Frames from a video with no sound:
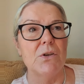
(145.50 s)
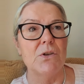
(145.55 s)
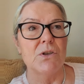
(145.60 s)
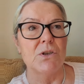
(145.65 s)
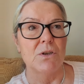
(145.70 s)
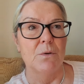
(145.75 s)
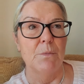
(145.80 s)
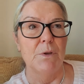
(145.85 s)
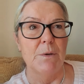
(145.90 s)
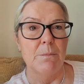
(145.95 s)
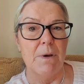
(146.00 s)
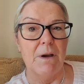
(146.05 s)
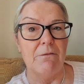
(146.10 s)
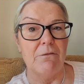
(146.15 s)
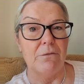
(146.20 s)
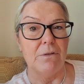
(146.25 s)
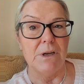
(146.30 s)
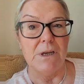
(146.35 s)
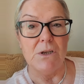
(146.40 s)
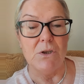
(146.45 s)
some of them I've
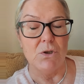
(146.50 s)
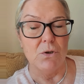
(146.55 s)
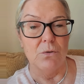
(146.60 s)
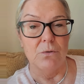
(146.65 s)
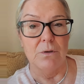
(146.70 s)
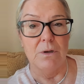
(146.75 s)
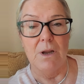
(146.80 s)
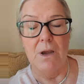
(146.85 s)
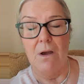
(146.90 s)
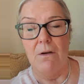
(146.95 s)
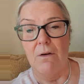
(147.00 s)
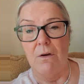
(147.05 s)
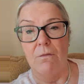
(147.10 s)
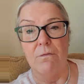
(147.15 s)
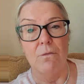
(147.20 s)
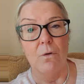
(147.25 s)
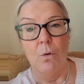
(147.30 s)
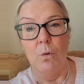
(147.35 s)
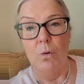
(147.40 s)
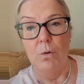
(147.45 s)
redone
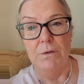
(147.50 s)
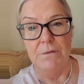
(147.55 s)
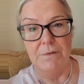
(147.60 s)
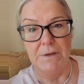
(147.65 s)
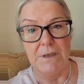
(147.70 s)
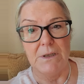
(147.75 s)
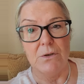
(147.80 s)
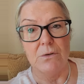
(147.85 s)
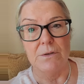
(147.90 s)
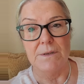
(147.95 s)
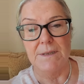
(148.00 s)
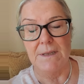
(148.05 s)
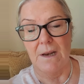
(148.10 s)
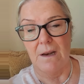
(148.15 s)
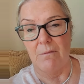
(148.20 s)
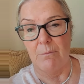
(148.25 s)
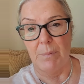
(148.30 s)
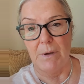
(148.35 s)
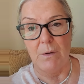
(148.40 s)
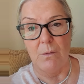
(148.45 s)
of old videos that
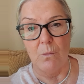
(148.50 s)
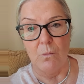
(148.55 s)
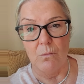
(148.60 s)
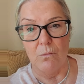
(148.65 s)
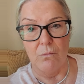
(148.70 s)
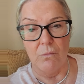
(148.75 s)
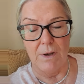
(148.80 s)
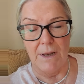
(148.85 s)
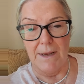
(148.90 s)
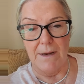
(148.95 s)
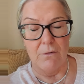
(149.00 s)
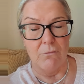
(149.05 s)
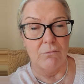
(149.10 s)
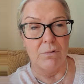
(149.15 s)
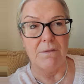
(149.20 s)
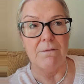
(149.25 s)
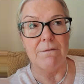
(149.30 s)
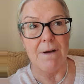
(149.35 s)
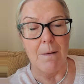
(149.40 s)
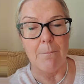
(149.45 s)
I've been like
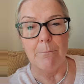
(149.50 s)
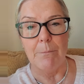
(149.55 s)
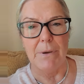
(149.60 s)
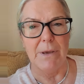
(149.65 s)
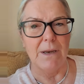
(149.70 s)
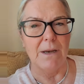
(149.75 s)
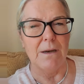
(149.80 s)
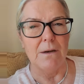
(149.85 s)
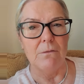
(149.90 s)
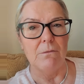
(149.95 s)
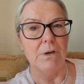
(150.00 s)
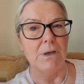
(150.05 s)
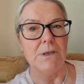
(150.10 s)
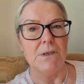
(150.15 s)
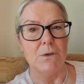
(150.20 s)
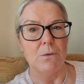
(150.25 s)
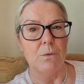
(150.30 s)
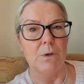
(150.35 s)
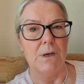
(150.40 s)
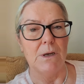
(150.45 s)
revamping and
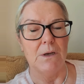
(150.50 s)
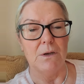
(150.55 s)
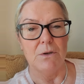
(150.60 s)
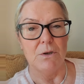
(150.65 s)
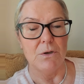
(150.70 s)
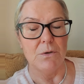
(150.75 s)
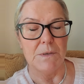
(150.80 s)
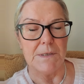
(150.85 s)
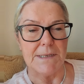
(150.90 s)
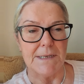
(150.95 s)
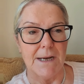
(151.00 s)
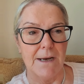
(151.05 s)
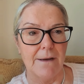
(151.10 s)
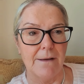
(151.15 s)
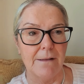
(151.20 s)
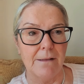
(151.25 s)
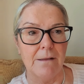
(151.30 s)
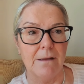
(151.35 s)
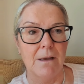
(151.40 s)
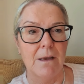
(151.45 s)
redoing in a new
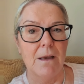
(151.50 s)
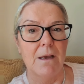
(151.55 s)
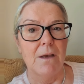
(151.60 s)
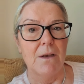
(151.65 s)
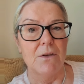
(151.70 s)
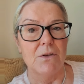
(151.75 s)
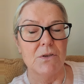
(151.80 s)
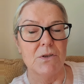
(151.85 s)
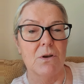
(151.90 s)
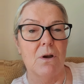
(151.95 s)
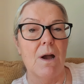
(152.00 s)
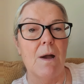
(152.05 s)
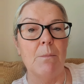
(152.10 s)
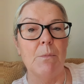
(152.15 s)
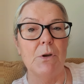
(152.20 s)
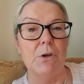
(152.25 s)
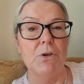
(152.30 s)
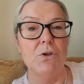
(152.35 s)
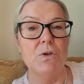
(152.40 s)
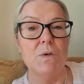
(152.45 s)
style. So I'm
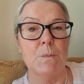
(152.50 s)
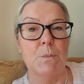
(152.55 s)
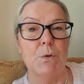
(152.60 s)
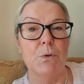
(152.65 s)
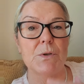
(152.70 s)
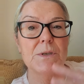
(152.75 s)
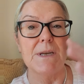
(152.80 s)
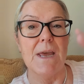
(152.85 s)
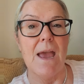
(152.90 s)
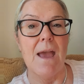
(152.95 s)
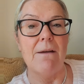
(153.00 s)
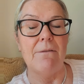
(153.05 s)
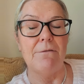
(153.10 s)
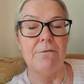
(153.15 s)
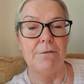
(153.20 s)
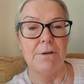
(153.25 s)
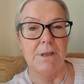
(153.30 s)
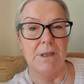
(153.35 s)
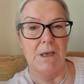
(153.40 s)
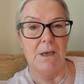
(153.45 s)
going to just post
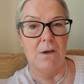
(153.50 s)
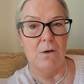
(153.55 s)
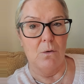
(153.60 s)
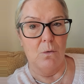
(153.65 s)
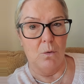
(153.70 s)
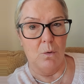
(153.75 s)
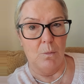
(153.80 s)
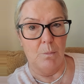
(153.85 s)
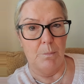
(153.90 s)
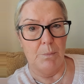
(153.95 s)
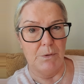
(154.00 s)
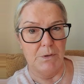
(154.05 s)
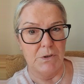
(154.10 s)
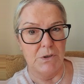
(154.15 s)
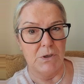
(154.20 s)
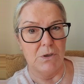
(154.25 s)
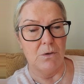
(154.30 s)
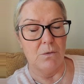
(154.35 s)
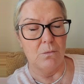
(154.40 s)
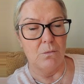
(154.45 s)
everything up
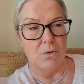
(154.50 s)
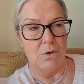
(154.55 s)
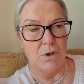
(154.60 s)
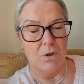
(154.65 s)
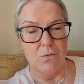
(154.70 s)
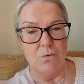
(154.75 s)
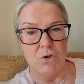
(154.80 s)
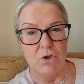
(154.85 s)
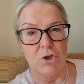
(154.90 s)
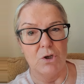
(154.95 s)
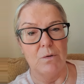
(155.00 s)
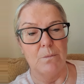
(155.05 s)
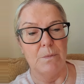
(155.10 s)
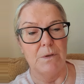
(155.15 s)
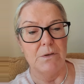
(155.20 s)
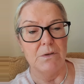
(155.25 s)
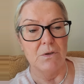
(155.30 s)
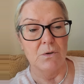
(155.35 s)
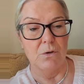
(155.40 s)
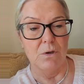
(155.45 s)
to YouTube.
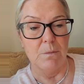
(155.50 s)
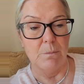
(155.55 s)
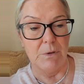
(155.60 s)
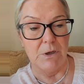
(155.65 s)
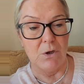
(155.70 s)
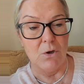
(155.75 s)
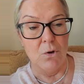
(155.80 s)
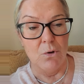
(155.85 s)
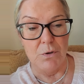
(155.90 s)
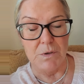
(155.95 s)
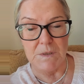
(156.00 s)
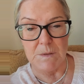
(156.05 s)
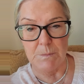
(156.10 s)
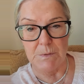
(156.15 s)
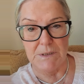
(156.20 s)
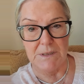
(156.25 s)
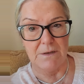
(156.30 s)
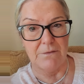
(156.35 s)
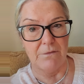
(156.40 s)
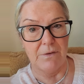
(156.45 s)
There's going to be no
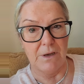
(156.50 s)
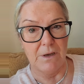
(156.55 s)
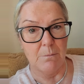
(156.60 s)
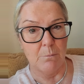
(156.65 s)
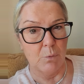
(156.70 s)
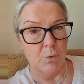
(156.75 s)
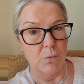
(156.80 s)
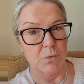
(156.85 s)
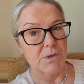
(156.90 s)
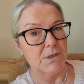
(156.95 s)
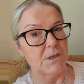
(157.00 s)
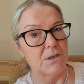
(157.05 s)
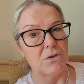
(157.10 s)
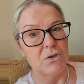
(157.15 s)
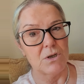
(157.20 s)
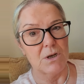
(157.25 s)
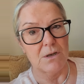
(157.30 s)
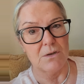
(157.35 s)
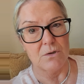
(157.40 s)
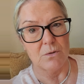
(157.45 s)
specific posting
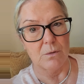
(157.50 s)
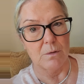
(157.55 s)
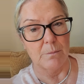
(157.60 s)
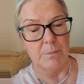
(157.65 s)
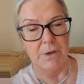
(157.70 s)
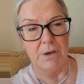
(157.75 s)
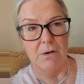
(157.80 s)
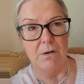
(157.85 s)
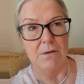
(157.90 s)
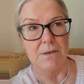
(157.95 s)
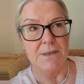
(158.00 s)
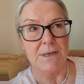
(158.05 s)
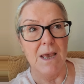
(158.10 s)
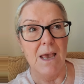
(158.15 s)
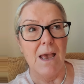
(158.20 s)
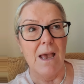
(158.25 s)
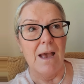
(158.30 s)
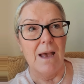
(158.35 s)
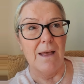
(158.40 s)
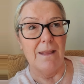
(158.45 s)
schedule because
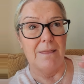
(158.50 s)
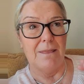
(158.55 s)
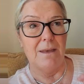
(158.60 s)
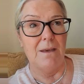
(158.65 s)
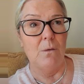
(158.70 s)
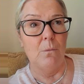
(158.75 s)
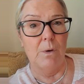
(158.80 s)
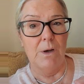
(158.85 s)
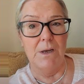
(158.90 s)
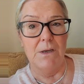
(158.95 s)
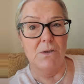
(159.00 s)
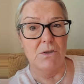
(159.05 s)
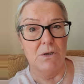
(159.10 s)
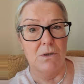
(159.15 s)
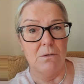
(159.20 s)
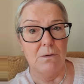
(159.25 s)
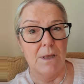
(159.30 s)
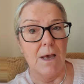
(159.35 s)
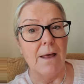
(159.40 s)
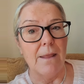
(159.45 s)
I think when I
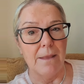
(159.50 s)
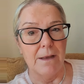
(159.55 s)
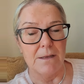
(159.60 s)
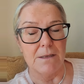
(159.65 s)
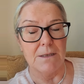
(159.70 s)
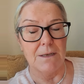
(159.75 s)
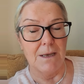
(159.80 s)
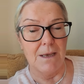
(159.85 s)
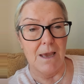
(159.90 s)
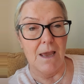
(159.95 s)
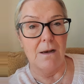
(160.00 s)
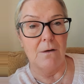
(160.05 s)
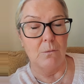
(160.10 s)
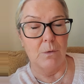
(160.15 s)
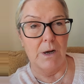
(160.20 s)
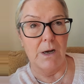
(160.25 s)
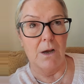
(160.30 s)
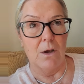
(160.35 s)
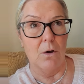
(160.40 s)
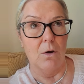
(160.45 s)
do that, that's again
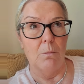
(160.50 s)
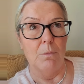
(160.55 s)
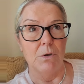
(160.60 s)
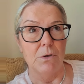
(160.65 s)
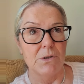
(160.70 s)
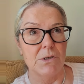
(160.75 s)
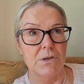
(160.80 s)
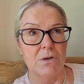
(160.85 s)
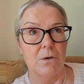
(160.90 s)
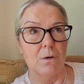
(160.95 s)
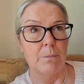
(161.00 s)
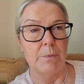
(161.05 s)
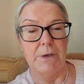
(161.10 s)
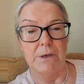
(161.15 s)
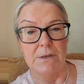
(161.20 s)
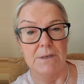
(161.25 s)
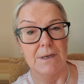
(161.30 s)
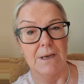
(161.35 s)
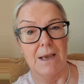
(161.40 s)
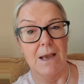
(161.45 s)
when I come unstuck
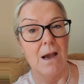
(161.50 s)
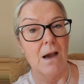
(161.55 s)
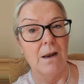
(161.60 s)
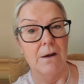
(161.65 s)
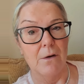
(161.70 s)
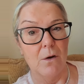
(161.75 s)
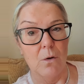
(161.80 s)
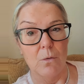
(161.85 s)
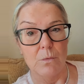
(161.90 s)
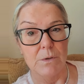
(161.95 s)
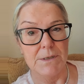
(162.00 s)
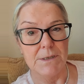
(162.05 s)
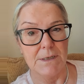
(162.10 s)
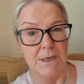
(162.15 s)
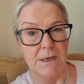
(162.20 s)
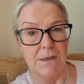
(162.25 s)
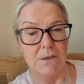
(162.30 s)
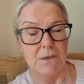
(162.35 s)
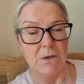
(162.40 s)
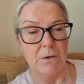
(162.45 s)
because I can't always
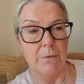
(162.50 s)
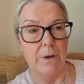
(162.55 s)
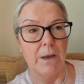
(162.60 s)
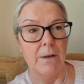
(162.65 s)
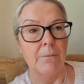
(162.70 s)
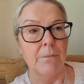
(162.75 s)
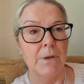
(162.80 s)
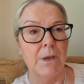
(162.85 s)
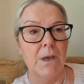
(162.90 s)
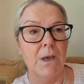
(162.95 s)
stick to it.